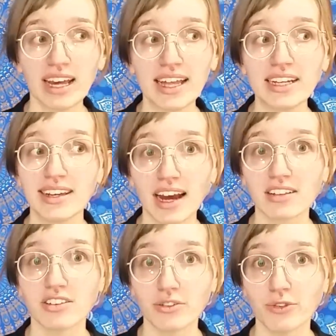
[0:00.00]
And
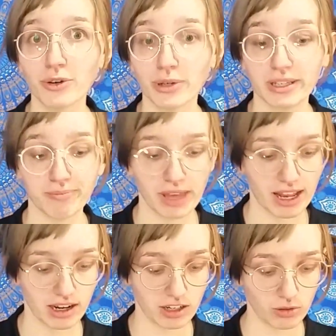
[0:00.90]
cats are furry,
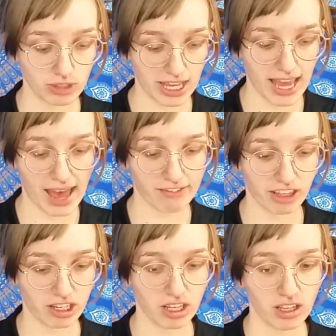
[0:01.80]
and I don't like
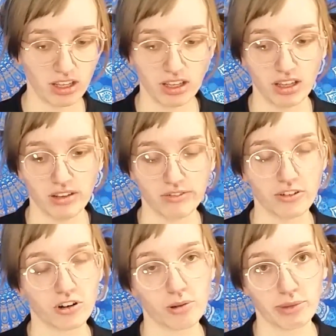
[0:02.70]
having
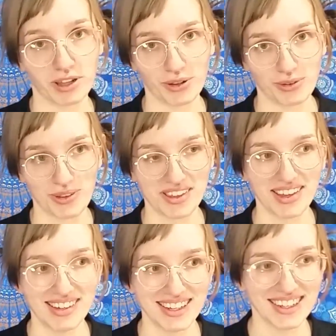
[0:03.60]
fur on my clothes.